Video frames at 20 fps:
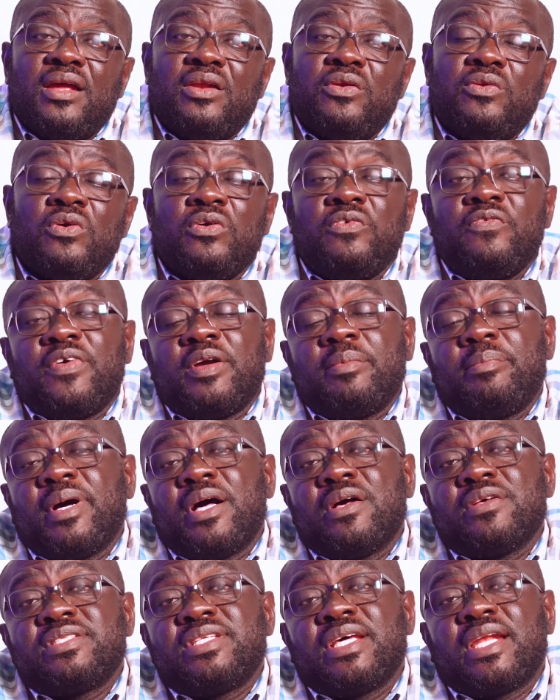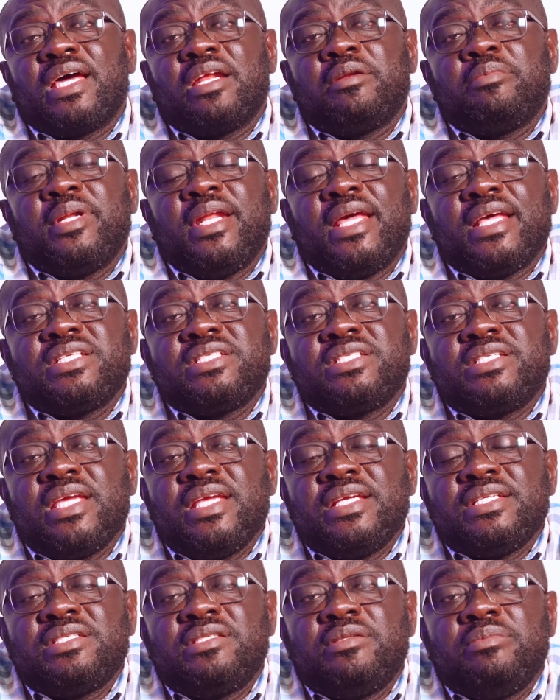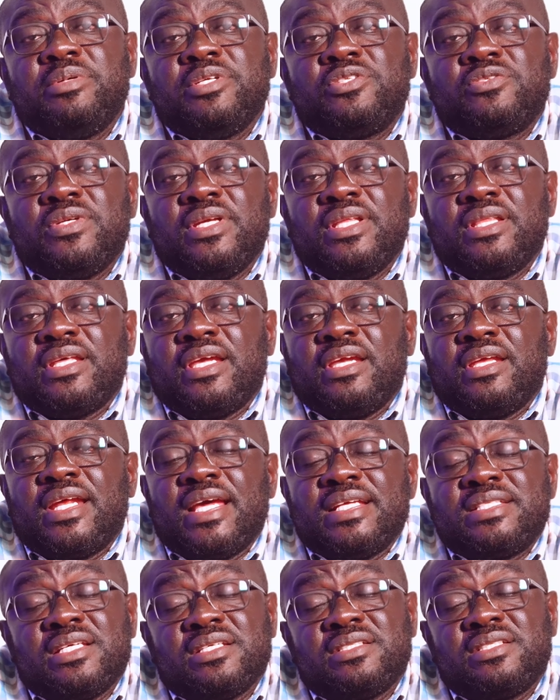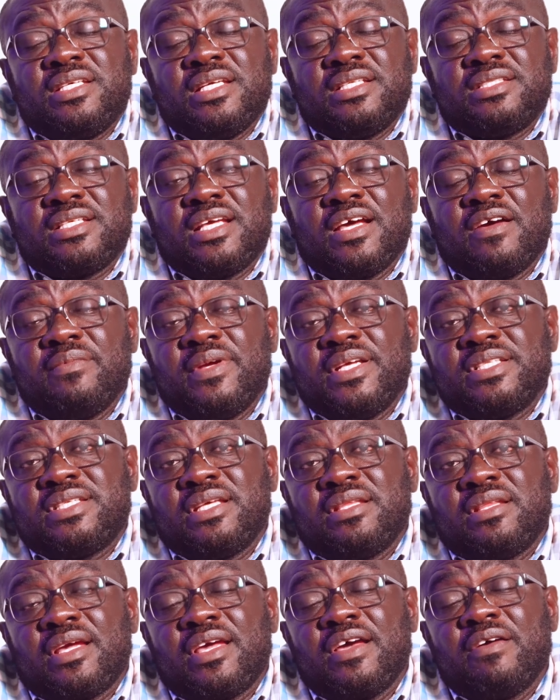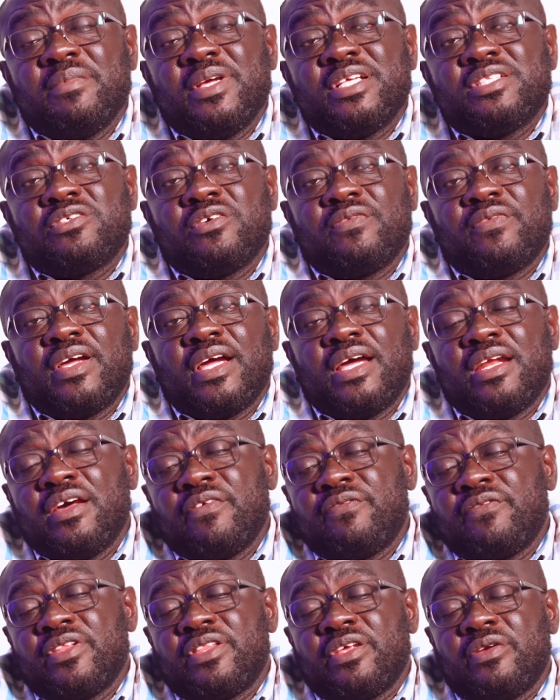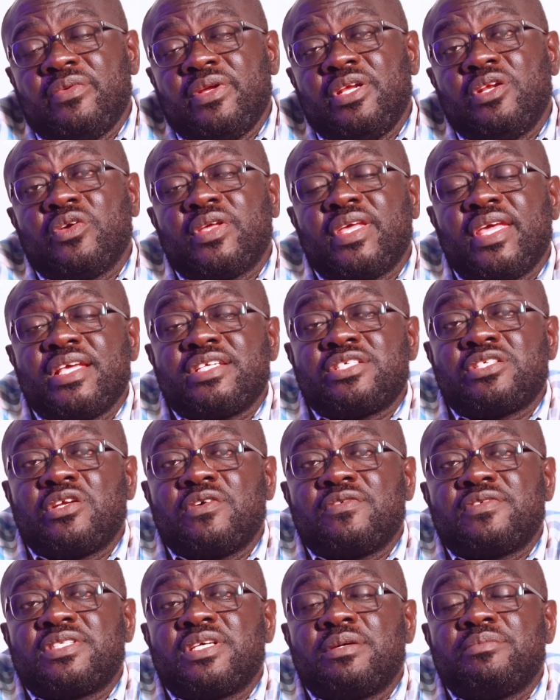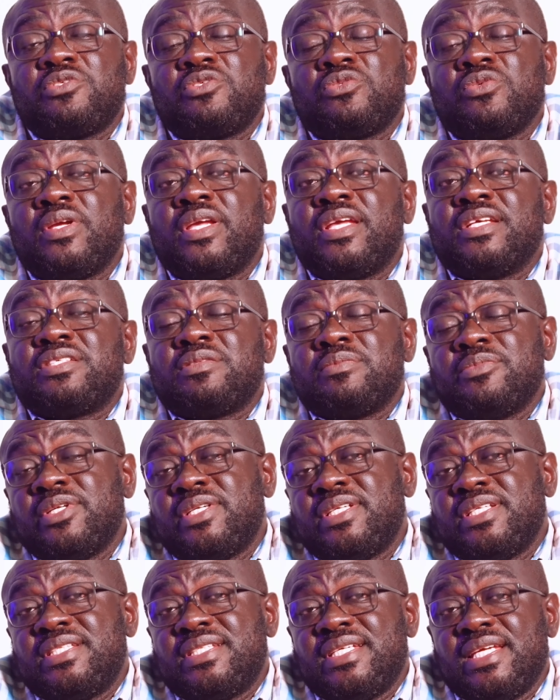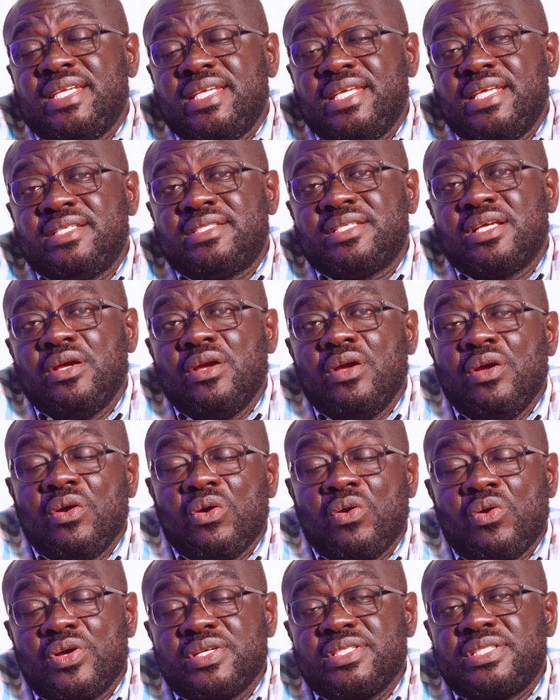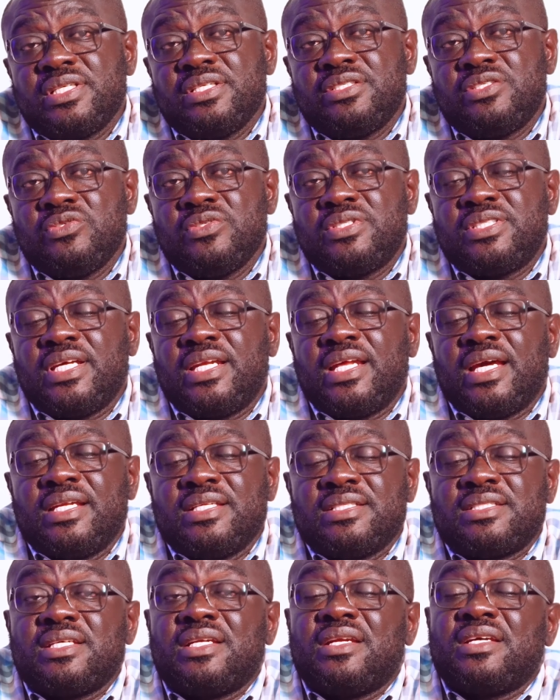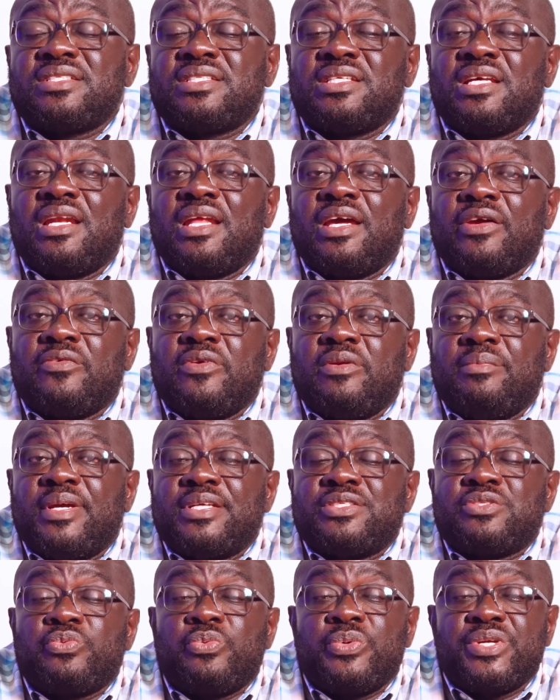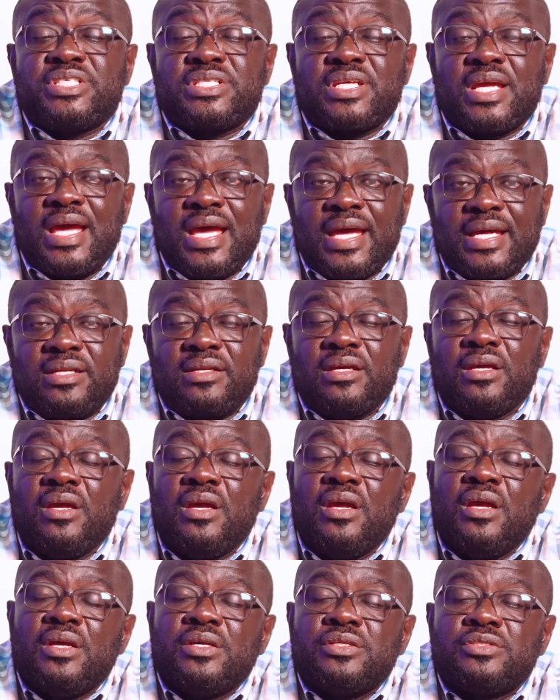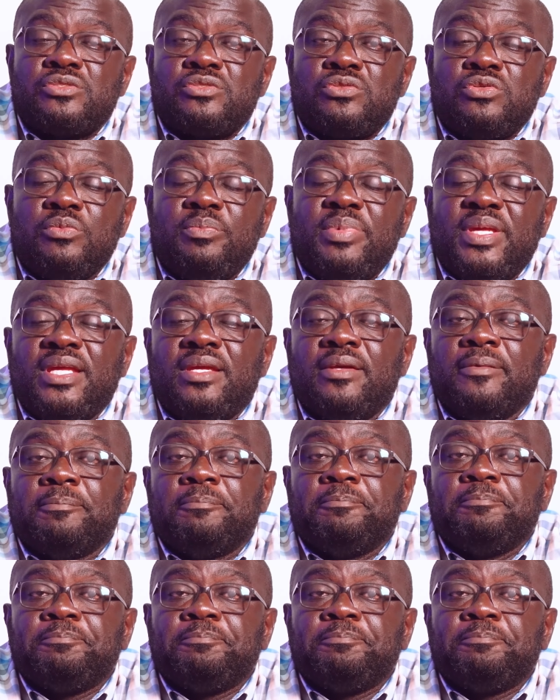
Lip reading: note verbals that had been exchanged between the United States government and the government of Ghana for the relocation of some 2 Gitmo detainees constituted an international agreement which had to be